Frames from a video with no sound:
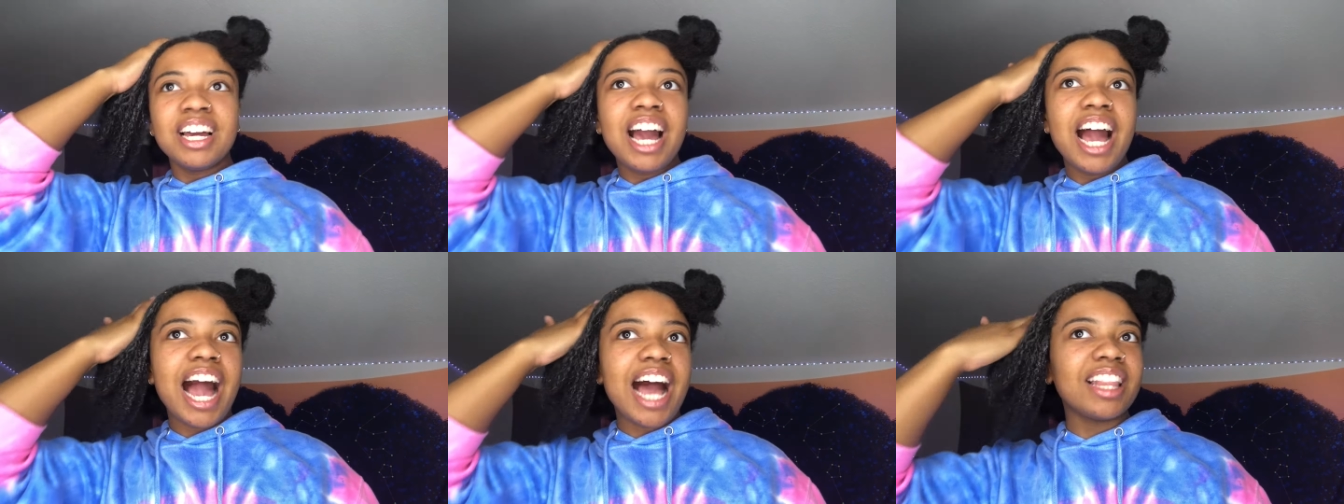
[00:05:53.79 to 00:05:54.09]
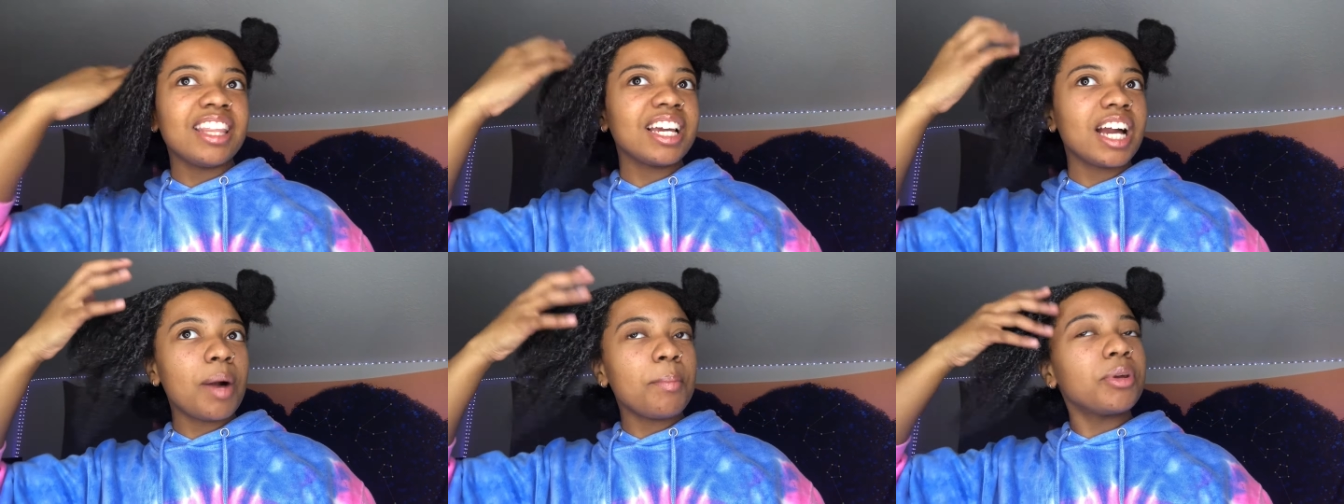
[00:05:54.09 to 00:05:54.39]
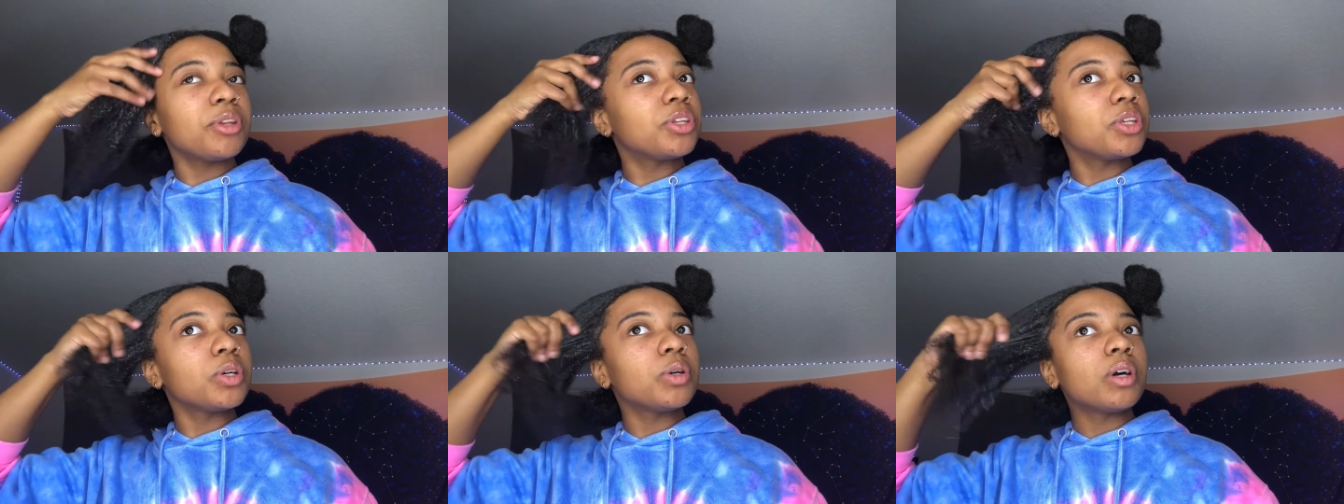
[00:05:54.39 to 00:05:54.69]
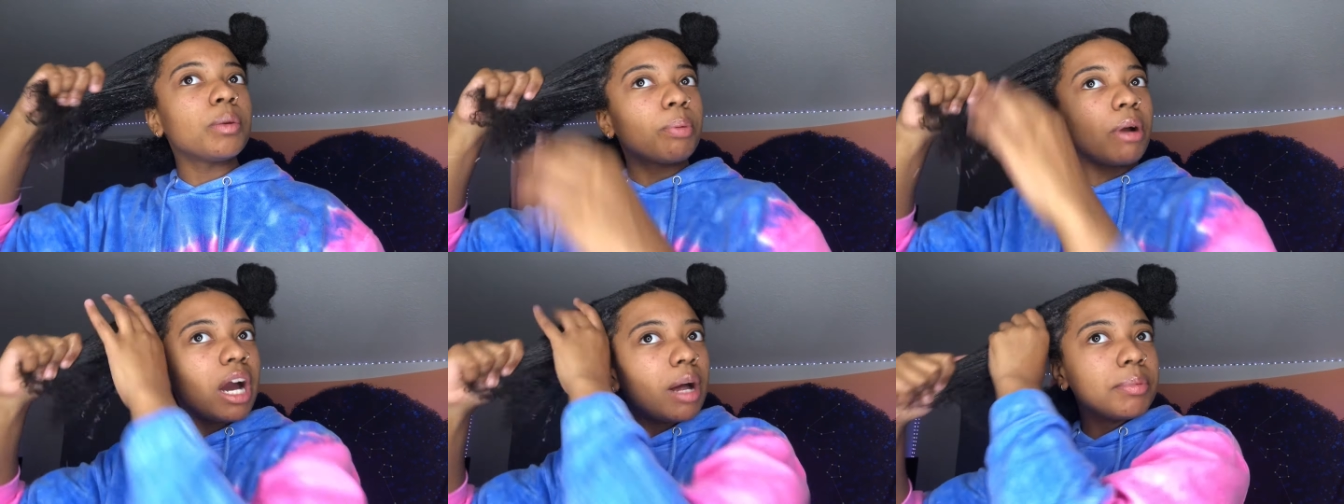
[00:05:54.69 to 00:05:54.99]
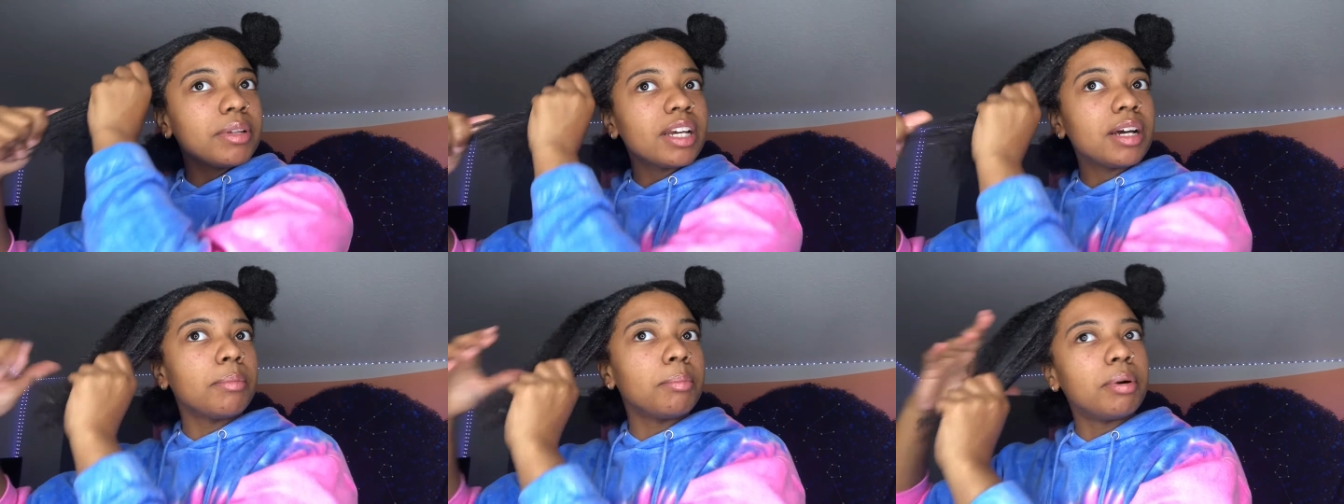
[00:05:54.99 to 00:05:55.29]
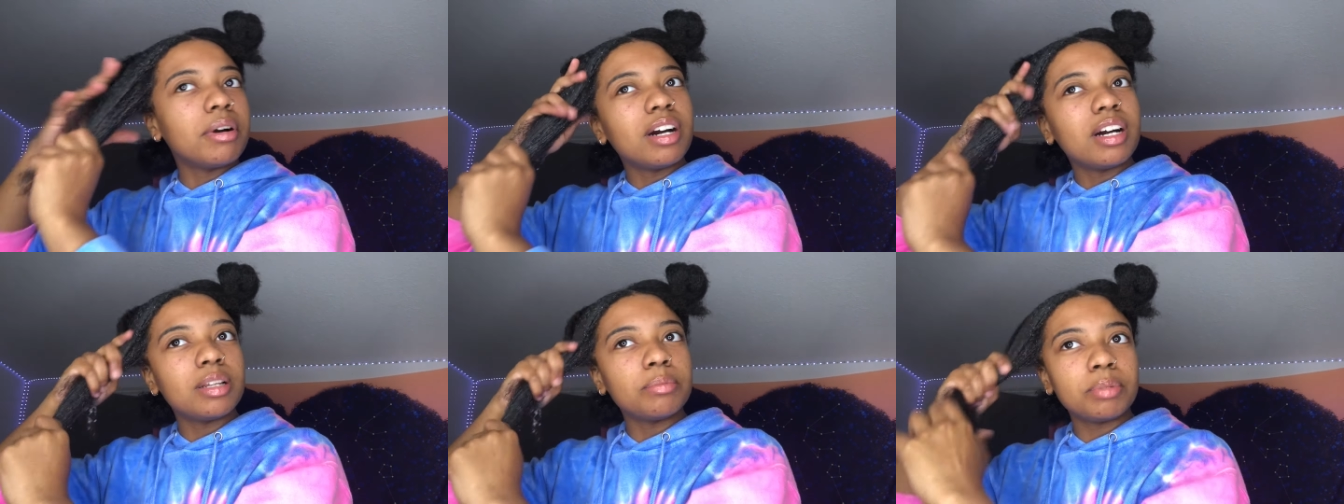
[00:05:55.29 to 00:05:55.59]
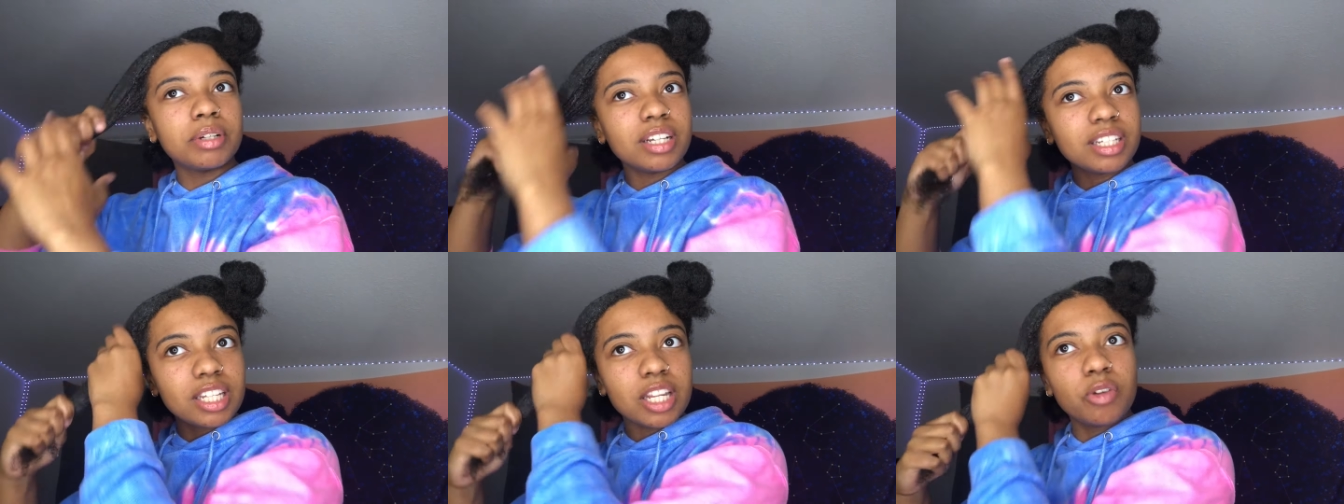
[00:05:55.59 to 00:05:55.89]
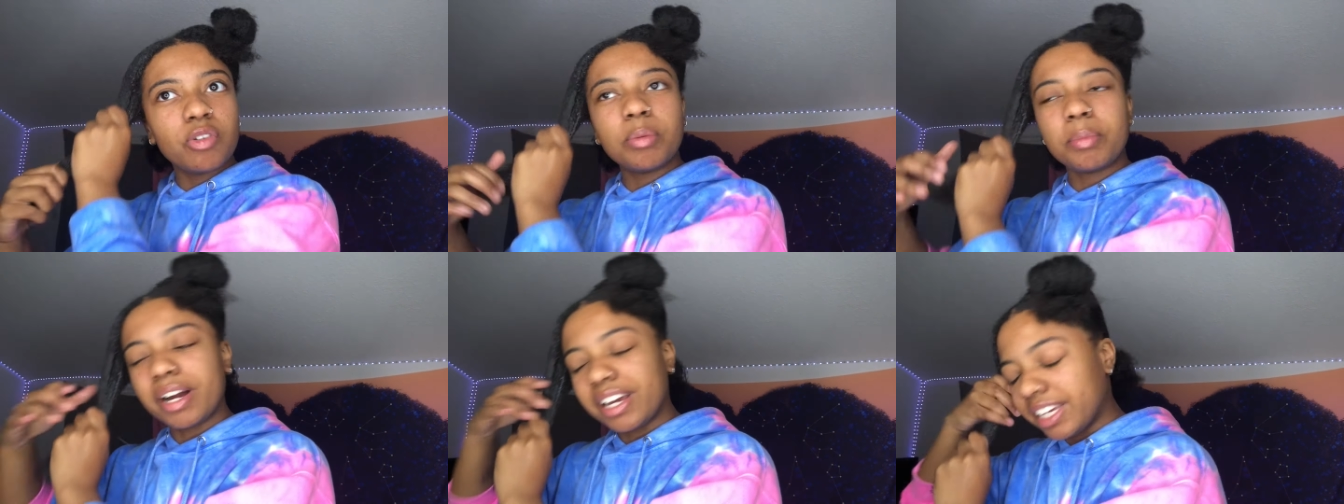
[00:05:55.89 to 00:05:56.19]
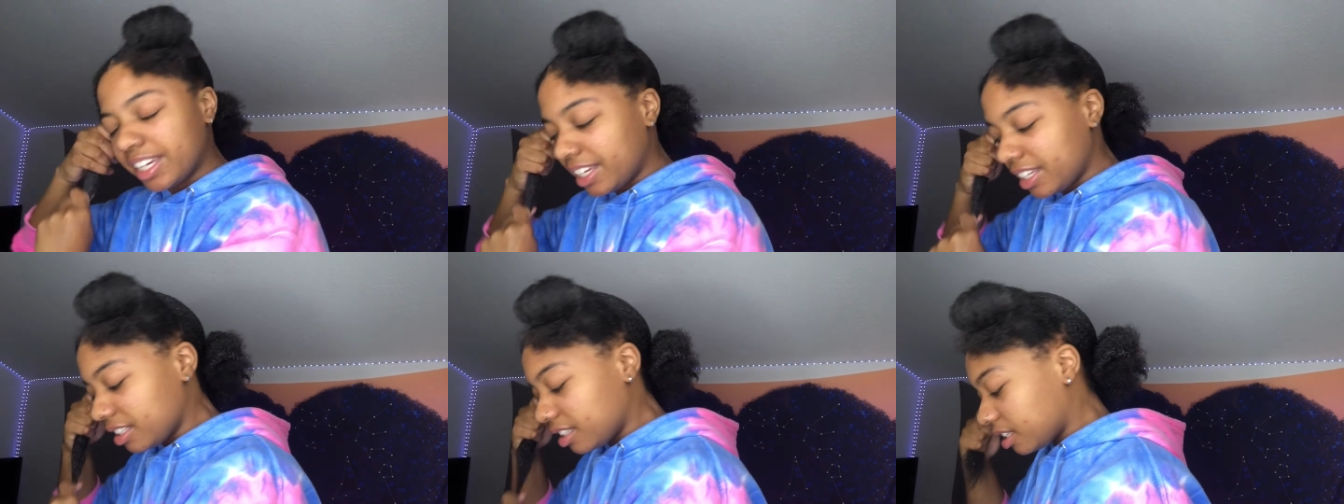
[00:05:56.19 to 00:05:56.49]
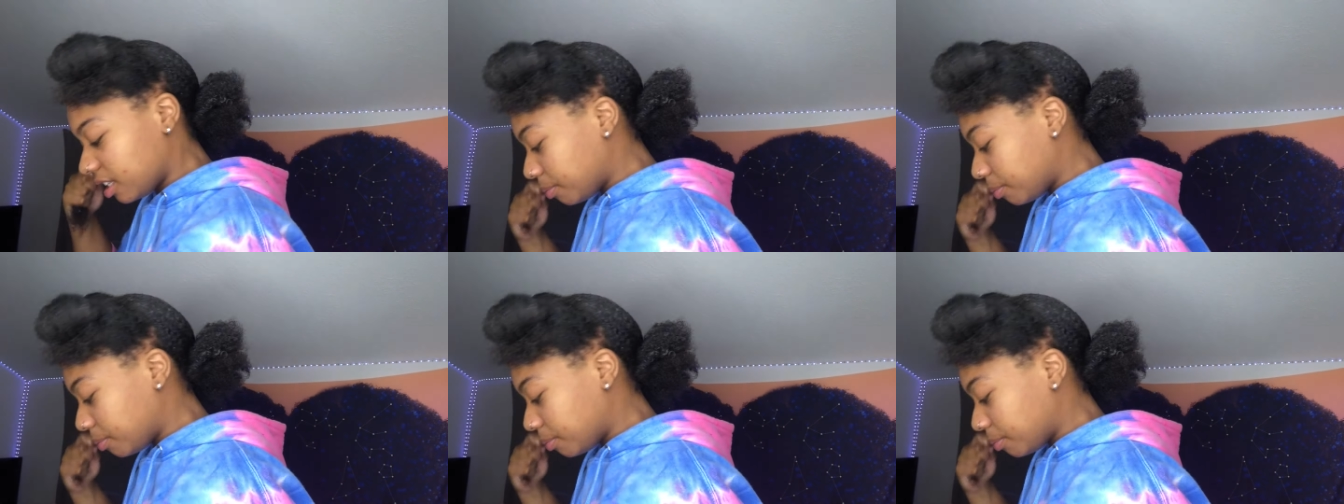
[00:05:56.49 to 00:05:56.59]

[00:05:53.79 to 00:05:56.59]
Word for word: I think I'm gonna do a, probably a bun because I don't want my ends to